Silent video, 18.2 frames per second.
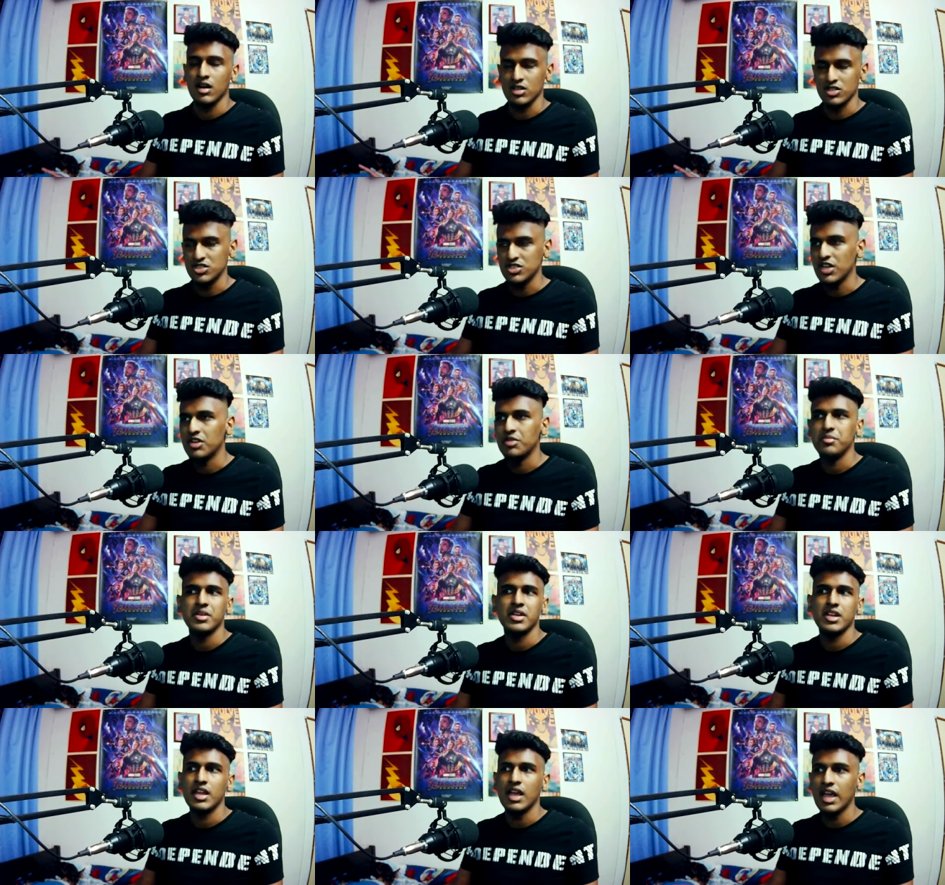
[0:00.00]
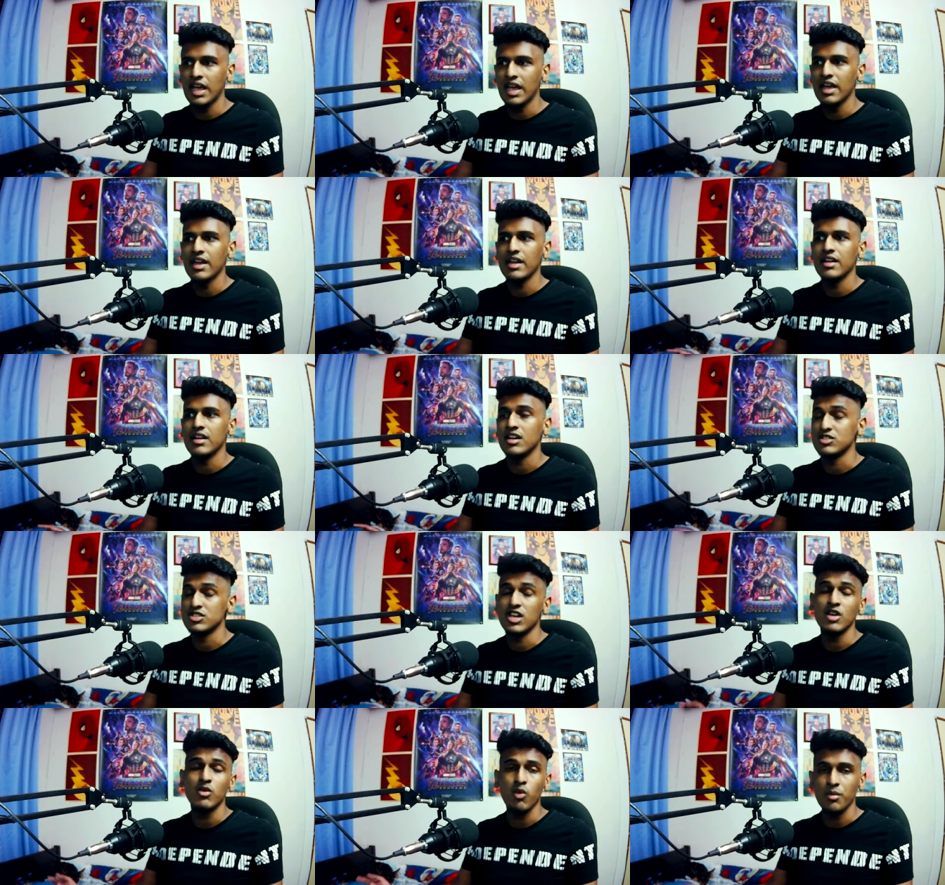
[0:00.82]
uh, chairman and a uh,
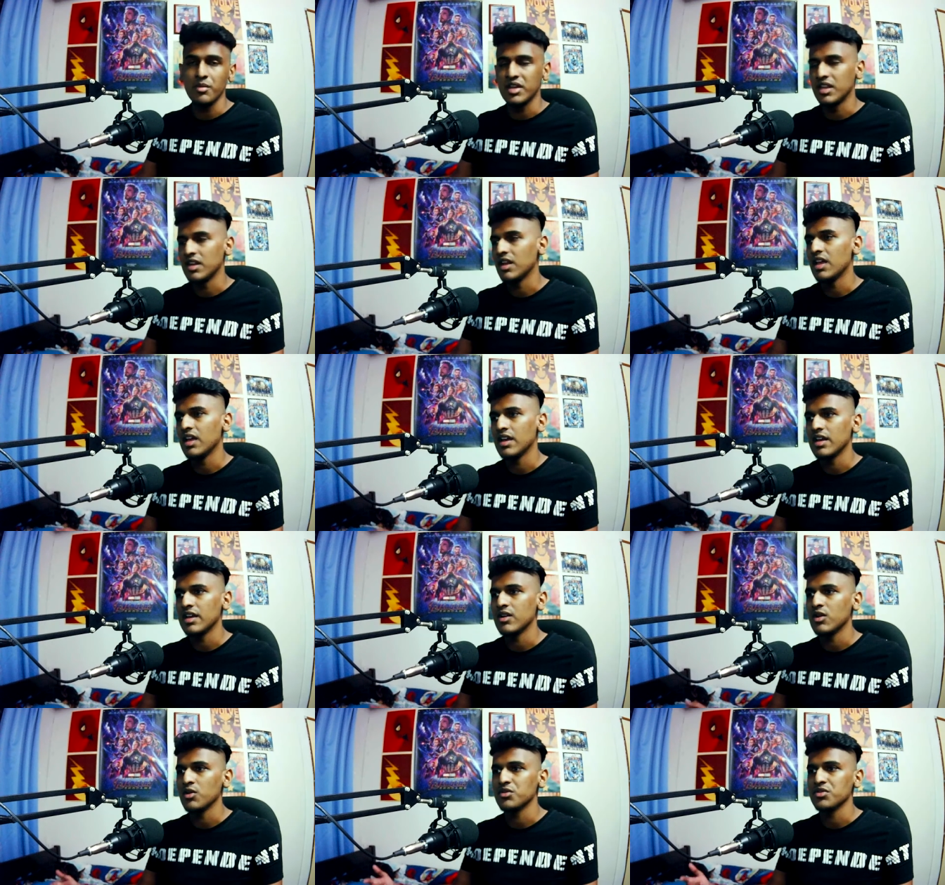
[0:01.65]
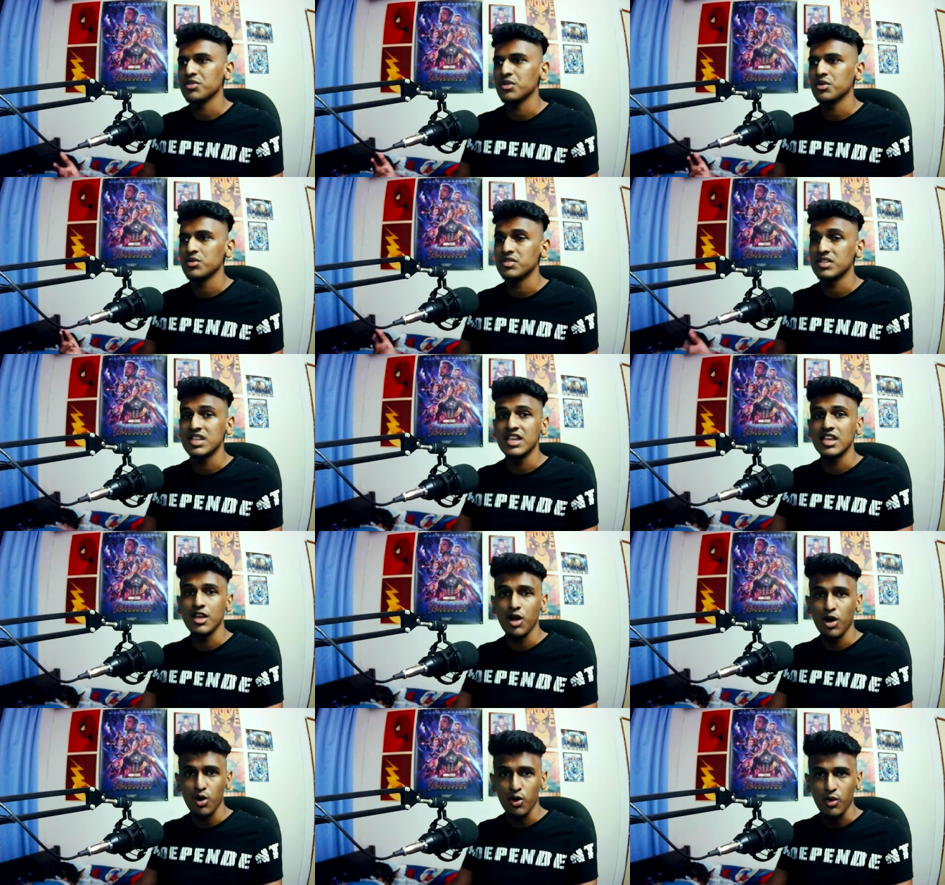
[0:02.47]
chairwoman and also
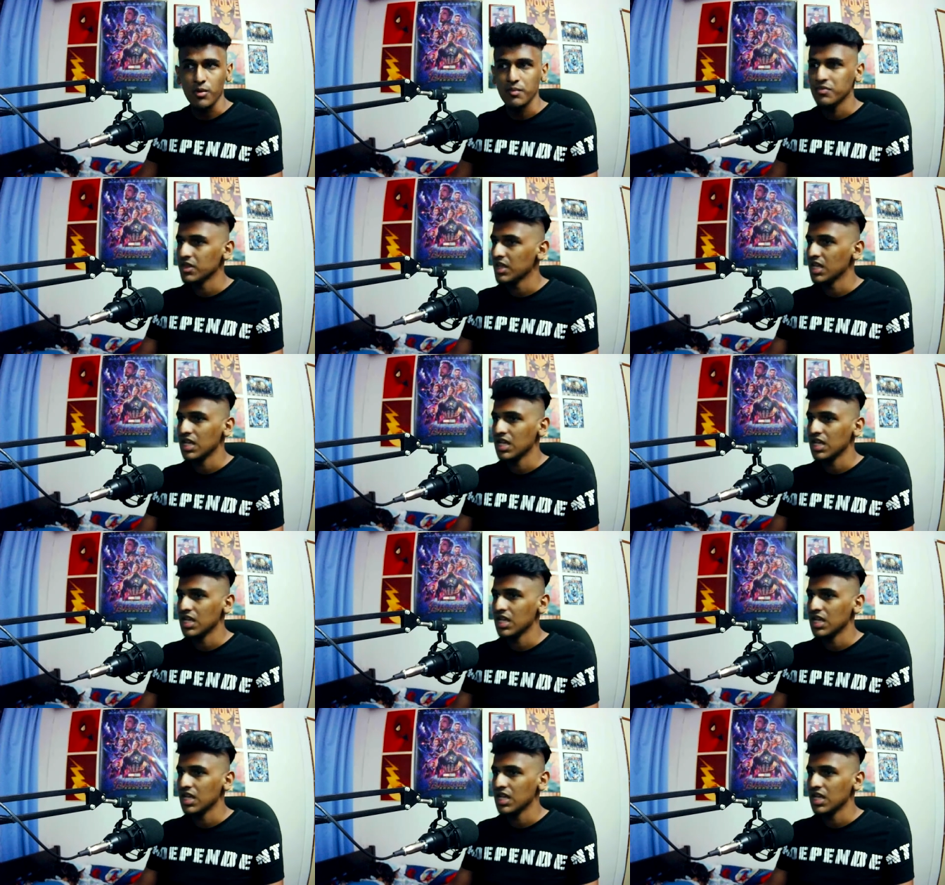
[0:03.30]
ceo